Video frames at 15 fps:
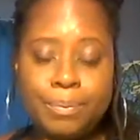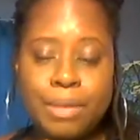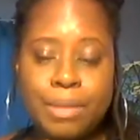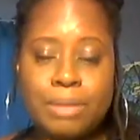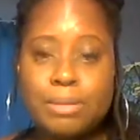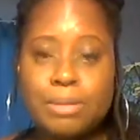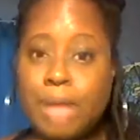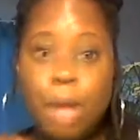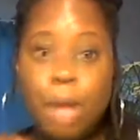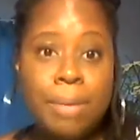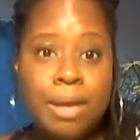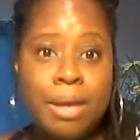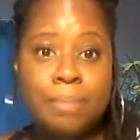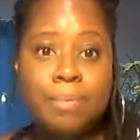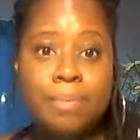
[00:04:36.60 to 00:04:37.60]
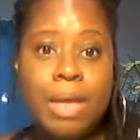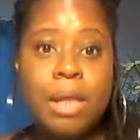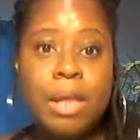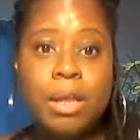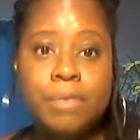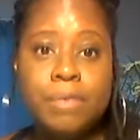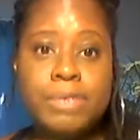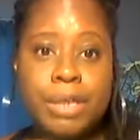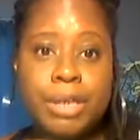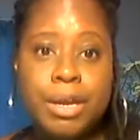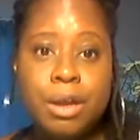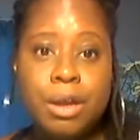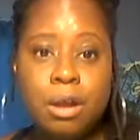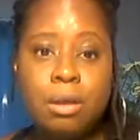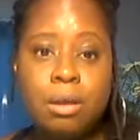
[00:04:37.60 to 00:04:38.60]
Tell me. I'd love to
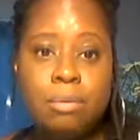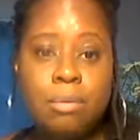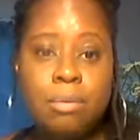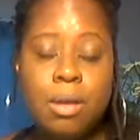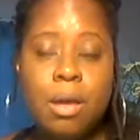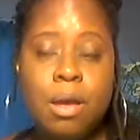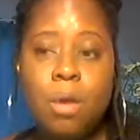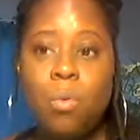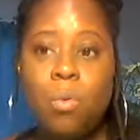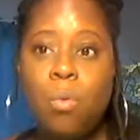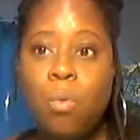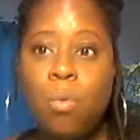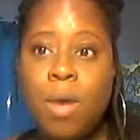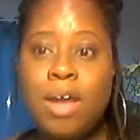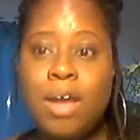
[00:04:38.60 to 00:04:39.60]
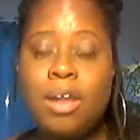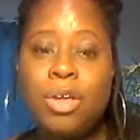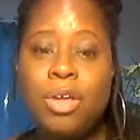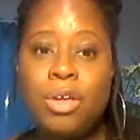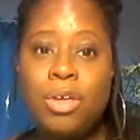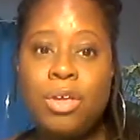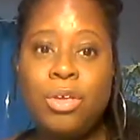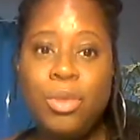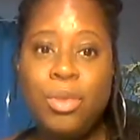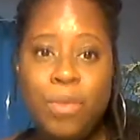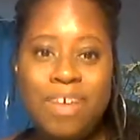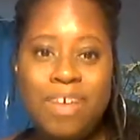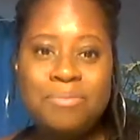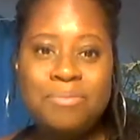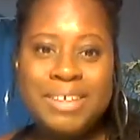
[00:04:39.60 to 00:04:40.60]
hear what you
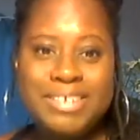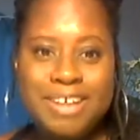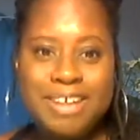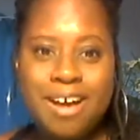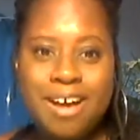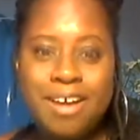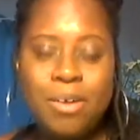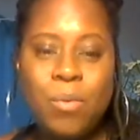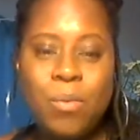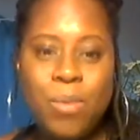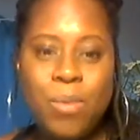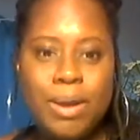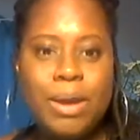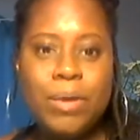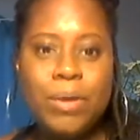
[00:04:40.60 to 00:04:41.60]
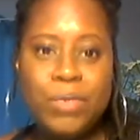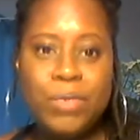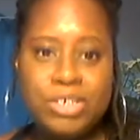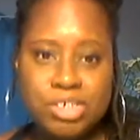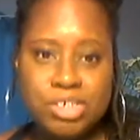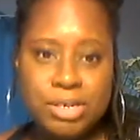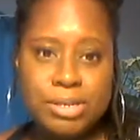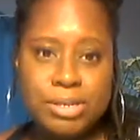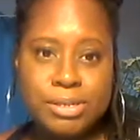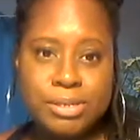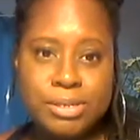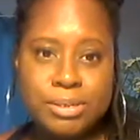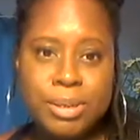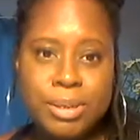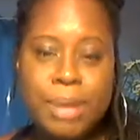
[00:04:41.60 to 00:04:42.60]
have been taught, what a witch
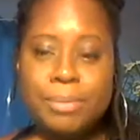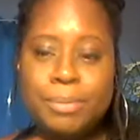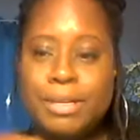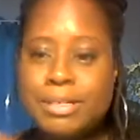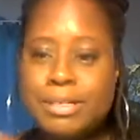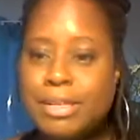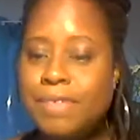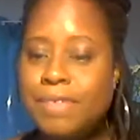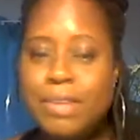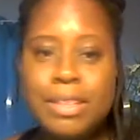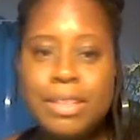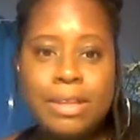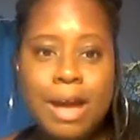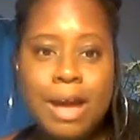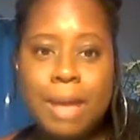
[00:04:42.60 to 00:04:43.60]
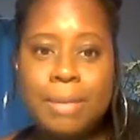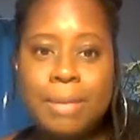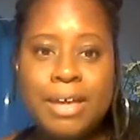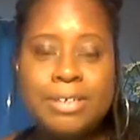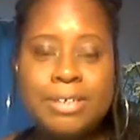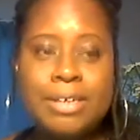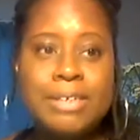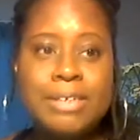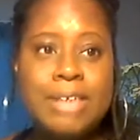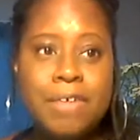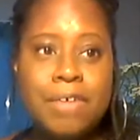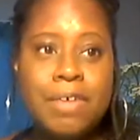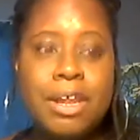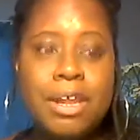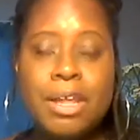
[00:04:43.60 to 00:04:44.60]
is. Please leave it in the comments. I
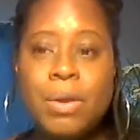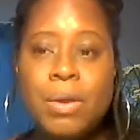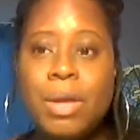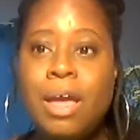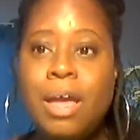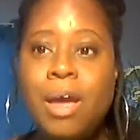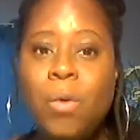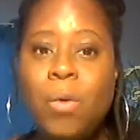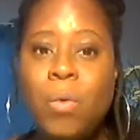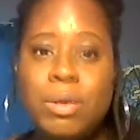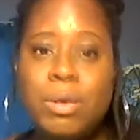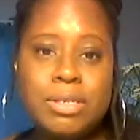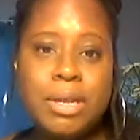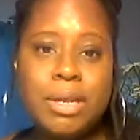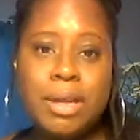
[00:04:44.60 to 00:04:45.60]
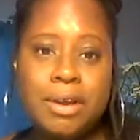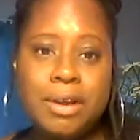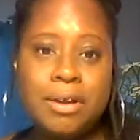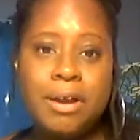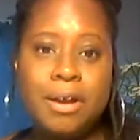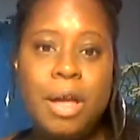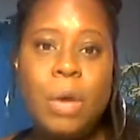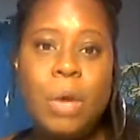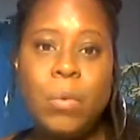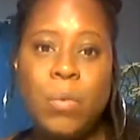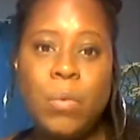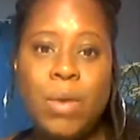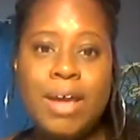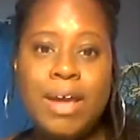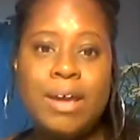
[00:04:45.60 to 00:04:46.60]
definitely want to hear
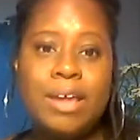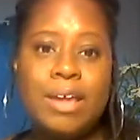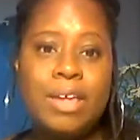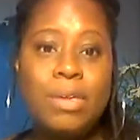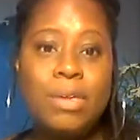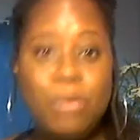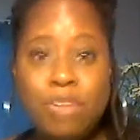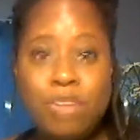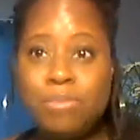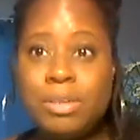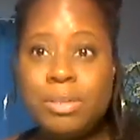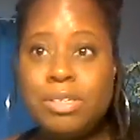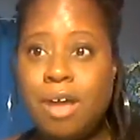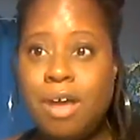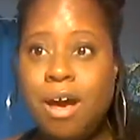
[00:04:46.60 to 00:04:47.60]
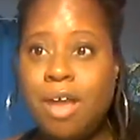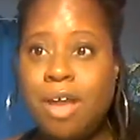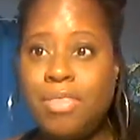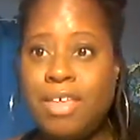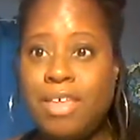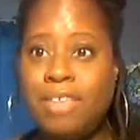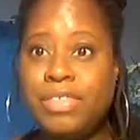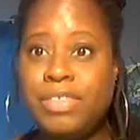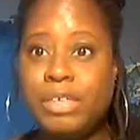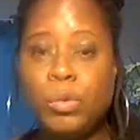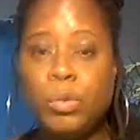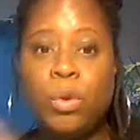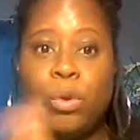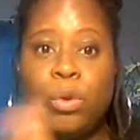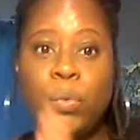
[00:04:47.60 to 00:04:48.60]
what you have been taught that this
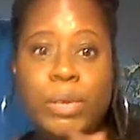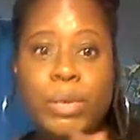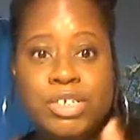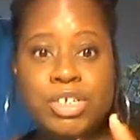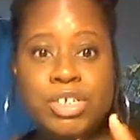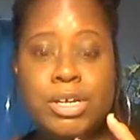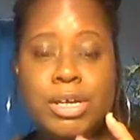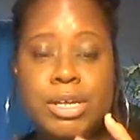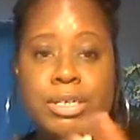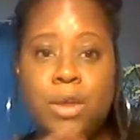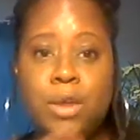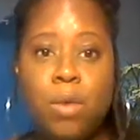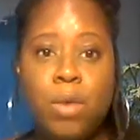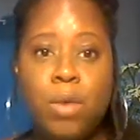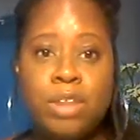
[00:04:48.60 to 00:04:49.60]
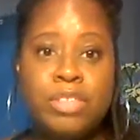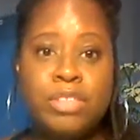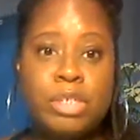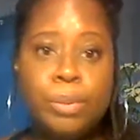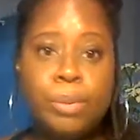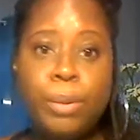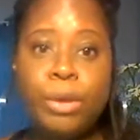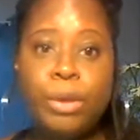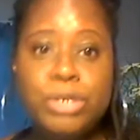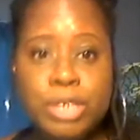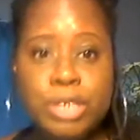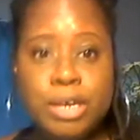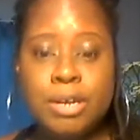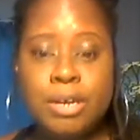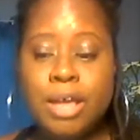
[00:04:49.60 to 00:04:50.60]
word witch is, or what this
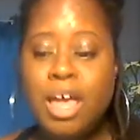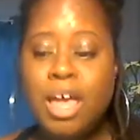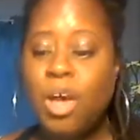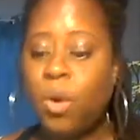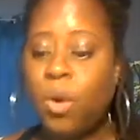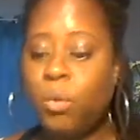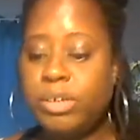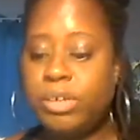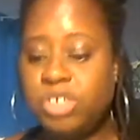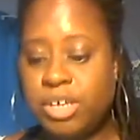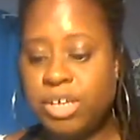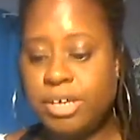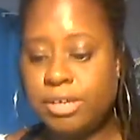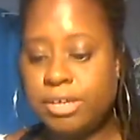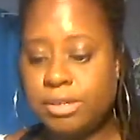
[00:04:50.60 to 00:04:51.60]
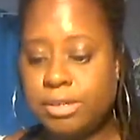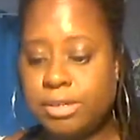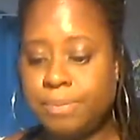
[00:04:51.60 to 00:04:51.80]
person witch is.